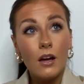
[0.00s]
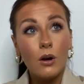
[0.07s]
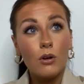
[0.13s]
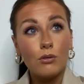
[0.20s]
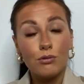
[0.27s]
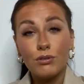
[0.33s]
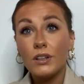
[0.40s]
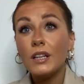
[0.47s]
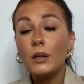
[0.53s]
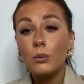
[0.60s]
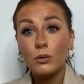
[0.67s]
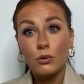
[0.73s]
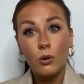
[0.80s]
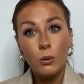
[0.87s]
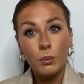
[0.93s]
really
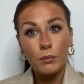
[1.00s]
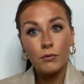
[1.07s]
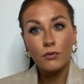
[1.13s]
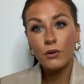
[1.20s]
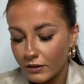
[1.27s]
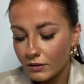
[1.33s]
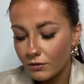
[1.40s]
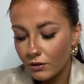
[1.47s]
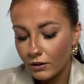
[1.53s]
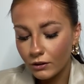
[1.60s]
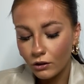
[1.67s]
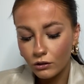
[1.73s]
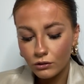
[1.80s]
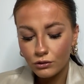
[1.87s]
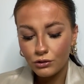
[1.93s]
was hoping for. First of all I
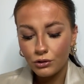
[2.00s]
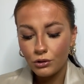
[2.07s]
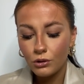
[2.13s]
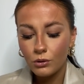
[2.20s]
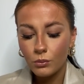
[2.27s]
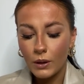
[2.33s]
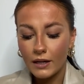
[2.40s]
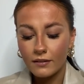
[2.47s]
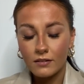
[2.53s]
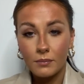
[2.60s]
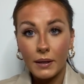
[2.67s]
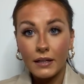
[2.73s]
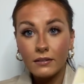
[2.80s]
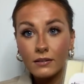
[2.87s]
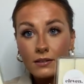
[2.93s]
got two wax
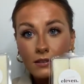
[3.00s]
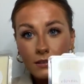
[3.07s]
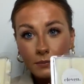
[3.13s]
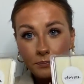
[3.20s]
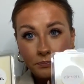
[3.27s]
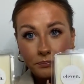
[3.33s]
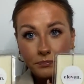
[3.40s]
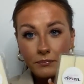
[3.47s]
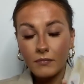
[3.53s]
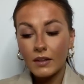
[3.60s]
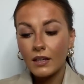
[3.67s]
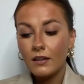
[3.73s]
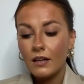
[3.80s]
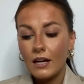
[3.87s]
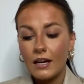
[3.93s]
melts
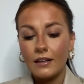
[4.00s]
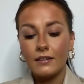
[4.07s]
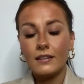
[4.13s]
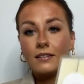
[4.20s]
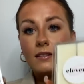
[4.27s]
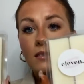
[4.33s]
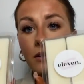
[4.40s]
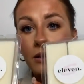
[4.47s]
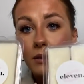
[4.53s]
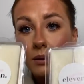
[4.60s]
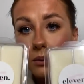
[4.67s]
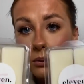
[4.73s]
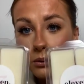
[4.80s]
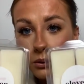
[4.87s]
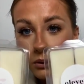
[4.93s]
and this is her
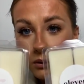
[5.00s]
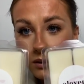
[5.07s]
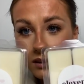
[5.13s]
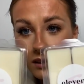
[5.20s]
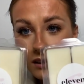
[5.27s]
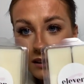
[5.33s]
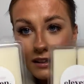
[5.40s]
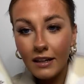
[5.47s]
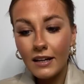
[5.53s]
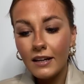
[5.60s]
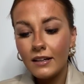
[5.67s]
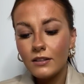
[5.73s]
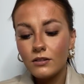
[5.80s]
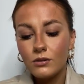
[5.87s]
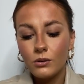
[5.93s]
logo
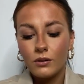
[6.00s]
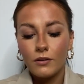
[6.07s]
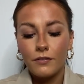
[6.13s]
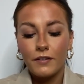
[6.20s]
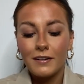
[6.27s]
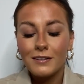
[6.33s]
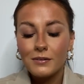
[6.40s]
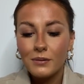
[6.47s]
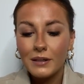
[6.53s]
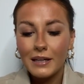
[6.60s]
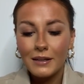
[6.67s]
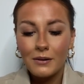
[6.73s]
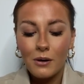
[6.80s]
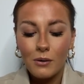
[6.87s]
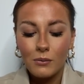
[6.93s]
so the first one I
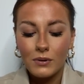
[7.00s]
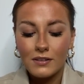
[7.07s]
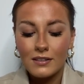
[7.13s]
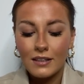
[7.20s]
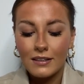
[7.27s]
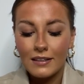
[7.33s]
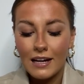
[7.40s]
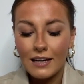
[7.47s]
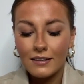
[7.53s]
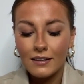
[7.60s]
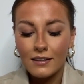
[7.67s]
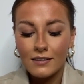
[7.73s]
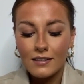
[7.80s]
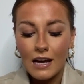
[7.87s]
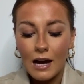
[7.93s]
got was
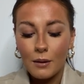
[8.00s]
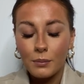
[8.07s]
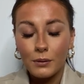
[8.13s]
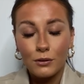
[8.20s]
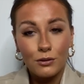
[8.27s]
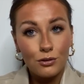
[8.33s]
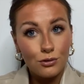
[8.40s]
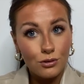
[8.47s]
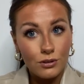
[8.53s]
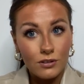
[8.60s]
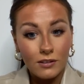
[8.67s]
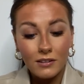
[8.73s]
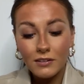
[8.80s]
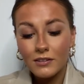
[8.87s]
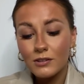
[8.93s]
Nana's Apple
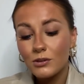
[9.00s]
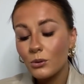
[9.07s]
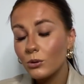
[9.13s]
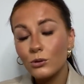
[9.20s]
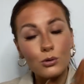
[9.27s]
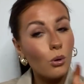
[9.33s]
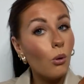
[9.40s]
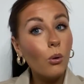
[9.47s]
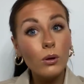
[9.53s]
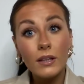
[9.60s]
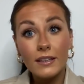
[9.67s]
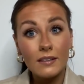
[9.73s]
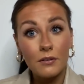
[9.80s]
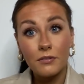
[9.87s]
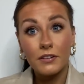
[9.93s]
Strudel. So
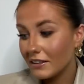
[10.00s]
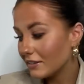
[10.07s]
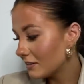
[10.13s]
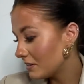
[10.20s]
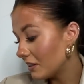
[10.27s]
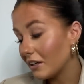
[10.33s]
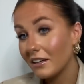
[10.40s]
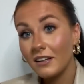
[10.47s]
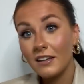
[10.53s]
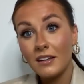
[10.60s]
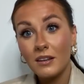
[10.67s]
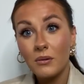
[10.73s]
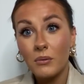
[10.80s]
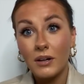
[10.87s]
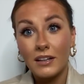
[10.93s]
totally different to
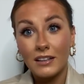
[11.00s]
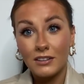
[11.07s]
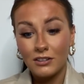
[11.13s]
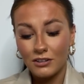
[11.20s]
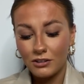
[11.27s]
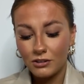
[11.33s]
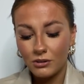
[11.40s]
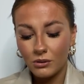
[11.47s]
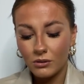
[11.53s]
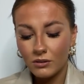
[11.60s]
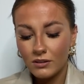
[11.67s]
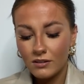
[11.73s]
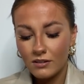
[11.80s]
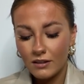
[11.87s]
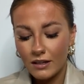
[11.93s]
the one I just
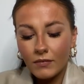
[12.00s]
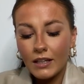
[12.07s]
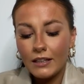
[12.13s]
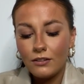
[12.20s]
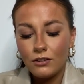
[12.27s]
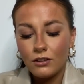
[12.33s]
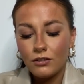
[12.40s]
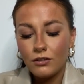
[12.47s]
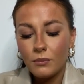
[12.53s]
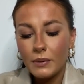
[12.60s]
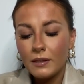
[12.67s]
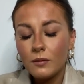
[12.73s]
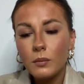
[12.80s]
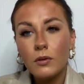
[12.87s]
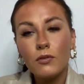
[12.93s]
showed. It just
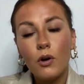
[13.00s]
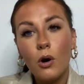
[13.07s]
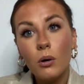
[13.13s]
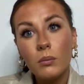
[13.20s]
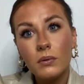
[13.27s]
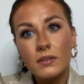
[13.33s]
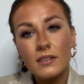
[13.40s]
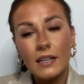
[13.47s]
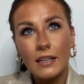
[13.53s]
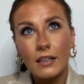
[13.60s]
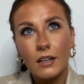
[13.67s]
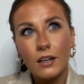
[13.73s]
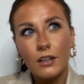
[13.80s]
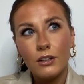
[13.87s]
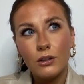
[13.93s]
reminds me of almost like,
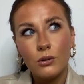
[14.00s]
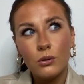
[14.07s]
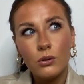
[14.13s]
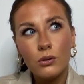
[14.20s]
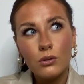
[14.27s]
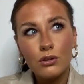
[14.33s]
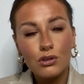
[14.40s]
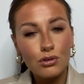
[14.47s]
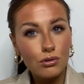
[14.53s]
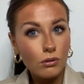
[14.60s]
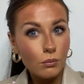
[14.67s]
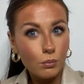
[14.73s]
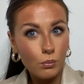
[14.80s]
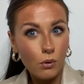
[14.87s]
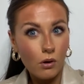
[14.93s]
you know those
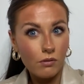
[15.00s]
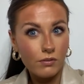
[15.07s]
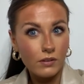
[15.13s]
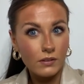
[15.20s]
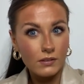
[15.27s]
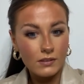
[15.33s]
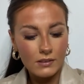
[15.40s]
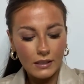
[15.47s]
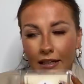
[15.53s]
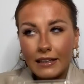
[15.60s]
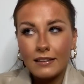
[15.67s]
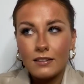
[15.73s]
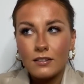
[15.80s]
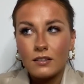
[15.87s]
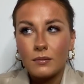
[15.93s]
strip waffles? Like
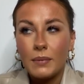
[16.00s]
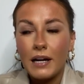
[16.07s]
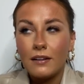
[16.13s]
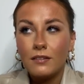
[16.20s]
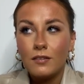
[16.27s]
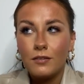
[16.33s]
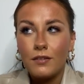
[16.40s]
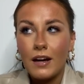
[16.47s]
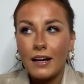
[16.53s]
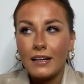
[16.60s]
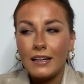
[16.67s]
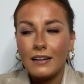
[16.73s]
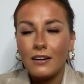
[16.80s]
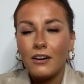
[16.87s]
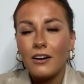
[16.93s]
it smells
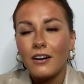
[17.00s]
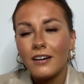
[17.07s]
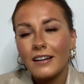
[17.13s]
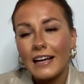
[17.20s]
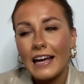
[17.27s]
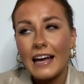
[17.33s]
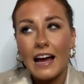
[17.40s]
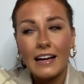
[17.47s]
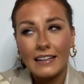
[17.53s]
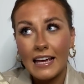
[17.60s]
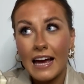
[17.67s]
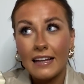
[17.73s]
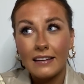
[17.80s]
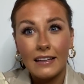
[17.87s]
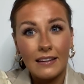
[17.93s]
very, oh, it,
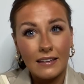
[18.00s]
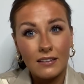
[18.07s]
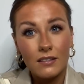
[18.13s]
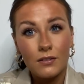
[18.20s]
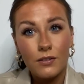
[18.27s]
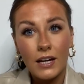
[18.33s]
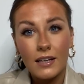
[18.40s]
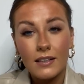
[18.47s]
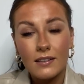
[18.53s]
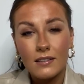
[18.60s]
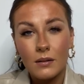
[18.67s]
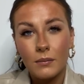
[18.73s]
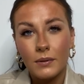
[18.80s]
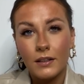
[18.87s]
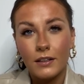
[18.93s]
again, like this is very
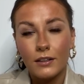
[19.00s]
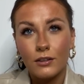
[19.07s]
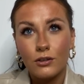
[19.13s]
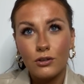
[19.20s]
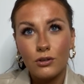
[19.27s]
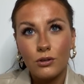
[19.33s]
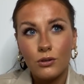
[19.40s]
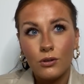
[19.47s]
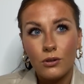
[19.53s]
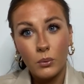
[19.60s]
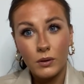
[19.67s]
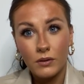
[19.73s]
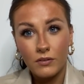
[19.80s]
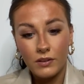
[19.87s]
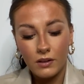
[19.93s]
similar to
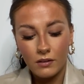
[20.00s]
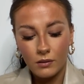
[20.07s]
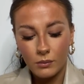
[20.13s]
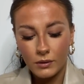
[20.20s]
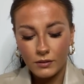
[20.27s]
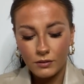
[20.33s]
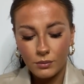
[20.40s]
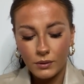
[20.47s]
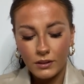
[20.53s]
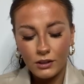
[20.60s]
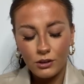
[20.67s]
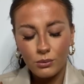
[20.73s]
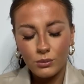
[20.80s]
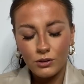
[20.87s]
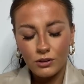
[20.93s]
one of the other ones where
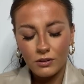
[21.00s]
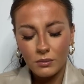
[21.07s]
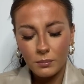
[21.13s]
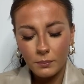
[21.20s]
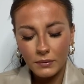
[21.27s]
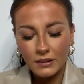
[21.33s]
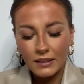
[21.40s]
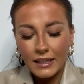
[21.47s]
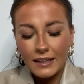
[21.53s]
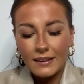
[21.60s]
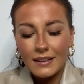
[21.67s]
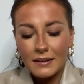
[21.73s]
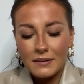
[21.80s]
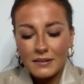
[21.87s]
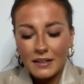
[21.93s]
you would just light
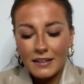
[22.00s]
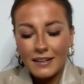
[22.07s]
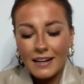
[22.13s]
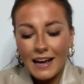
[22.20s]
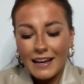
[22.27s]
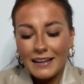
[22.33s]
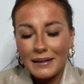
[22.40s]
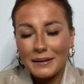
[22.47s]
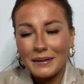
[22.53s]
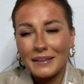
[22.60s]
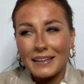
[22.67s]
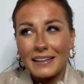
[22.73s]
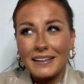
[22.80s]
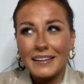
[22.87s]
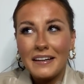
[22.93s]
this at night and
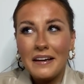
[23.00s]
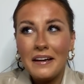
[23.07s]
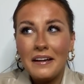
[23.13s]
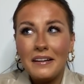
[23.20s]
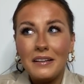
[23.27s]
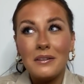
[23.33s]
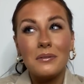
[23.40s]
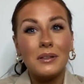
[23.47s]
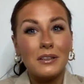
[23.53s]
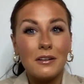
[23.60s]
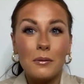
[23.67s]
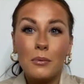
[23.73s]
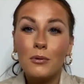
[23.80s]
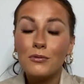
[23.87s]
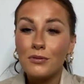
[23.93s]
like, you know, when you
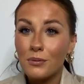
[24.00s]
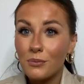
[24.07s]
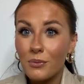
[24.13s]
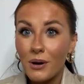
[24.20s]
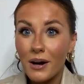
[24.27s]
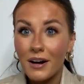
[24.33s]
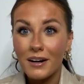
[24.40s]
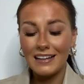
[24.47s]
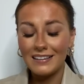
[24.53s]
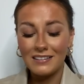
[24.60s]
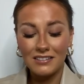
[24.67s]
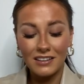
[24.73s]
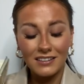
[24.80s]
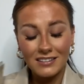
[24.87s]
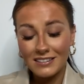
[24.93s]
come home from work. It's
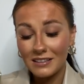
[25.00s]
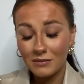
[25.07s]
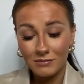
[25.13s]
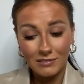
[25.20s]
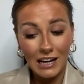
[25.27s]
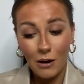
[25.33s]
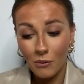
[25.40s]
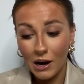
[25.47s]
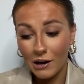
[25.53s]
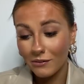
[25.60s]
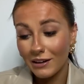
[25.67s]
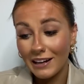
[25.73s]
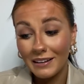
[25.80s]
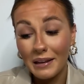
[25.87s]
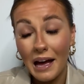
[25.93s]
just, wow,
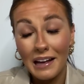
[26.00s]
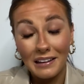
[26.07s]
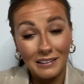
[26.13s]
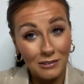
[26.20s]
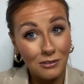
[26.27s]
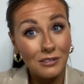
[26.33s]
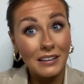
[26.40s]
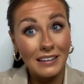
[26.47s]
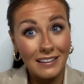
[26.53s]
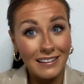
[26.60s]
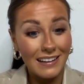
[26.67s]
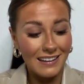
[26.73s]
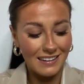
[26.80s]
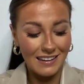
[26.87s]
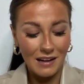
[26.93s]
I, I really
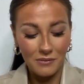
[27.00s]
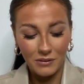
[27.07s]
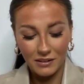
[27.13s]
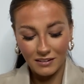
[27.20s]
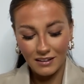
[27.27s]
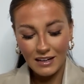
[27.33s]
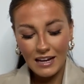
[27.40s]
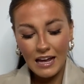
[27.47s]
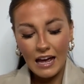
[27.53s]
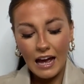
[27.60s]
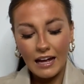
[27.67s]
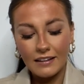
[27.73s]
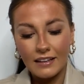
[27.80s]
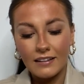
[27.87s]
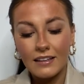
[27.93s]
like that one.
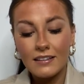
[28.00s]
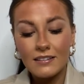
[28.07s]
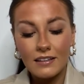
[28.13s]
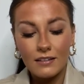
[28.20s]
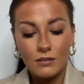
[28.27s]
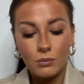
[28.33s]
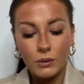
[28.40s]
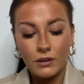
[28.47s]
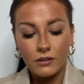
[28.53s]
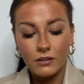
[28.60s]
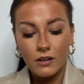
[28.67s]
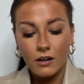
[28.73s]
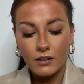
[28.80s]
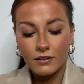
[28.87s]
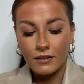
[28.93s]
And then this is Winter
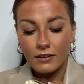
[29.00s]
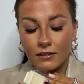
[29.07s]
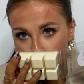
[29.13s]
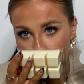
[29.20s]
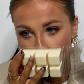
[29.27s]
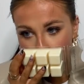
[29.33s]
Gardens.